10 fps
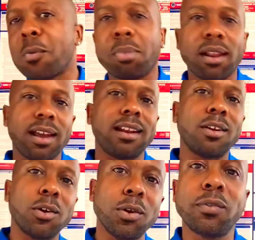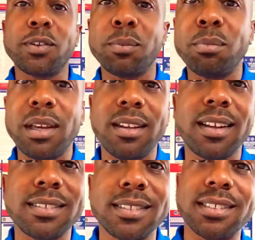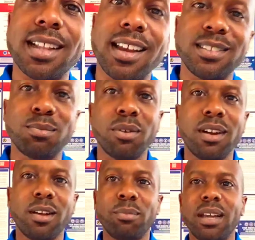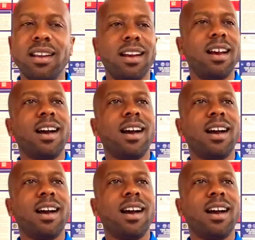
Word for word: on planet Earth to me, next to sliced bread, man.